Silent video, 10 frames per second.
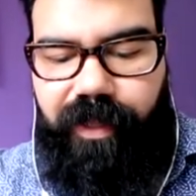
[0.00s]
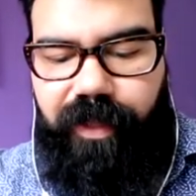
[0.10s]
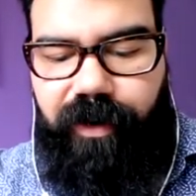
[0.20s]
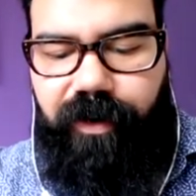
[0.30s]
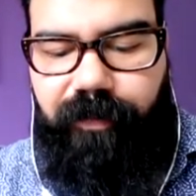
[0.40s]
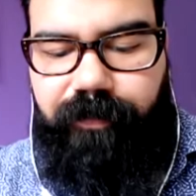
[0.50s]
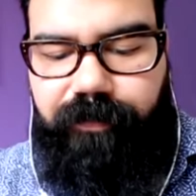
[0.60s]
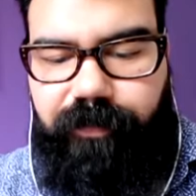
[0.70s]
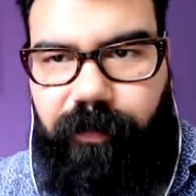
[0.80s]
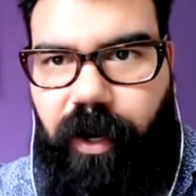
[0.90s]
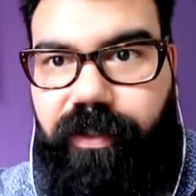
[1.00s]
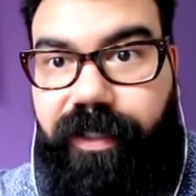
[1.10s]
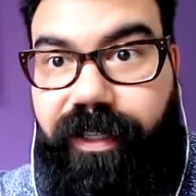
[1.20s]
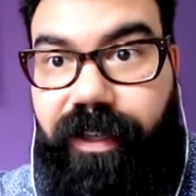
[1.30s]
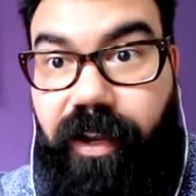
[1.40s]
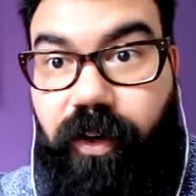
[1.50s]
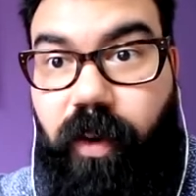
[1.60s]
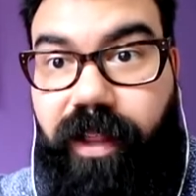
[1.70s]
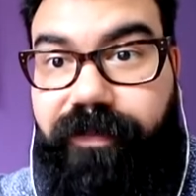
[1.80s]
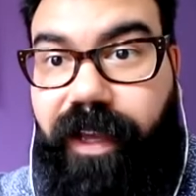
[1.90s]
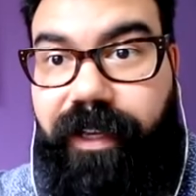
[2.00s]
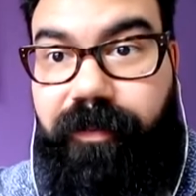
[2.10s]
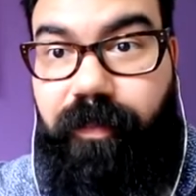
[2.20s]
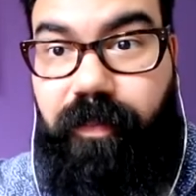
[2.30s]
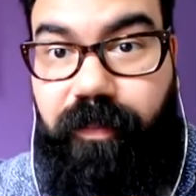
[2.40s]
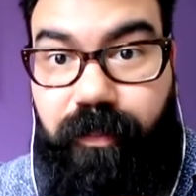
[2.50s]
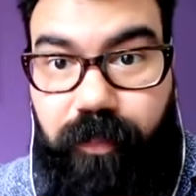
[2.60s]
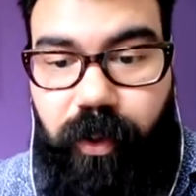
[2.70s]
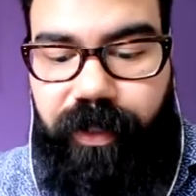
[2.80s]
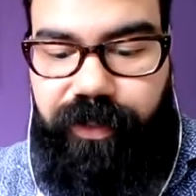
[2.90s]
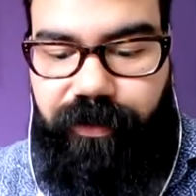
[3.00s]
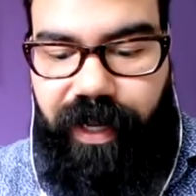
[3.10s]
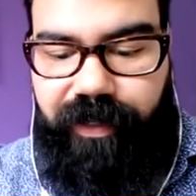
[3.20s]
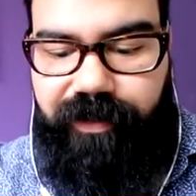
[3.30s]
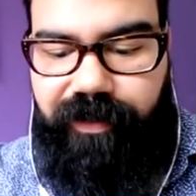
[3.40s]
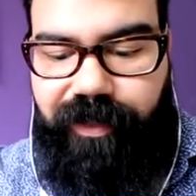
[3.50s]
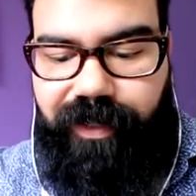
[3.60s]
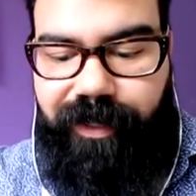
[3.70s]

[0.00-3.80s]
they're largely unqualified, poorly trained.